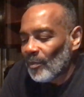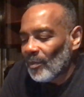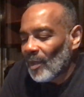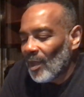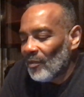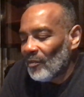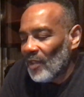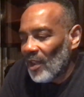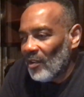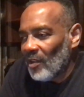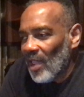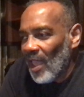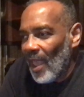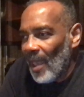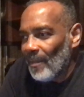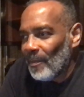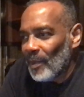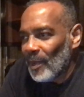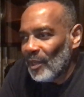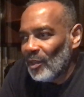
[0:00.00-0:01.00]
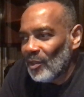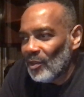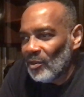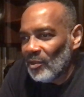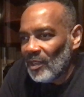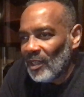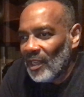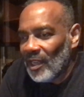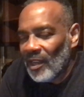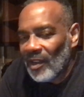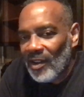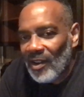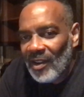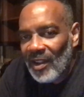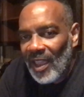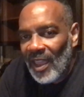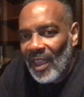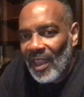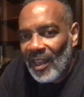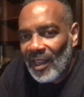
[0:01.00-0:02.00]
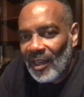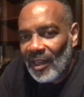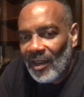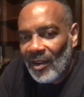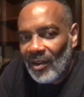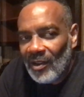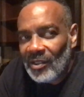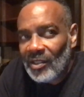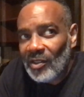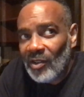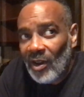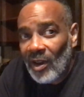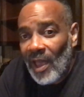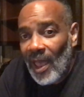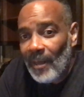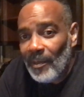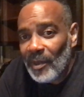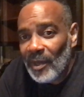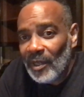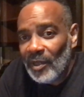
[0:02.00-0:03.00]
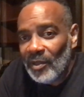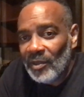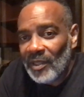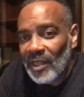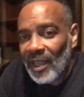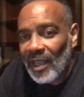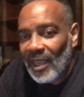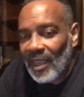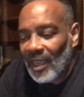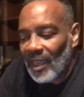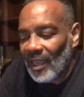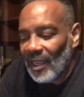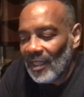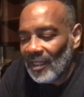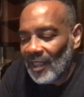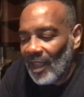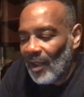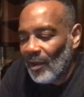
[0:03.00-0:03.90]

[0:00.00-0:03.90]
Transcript: a very happy new year and uh, also a happy new decade.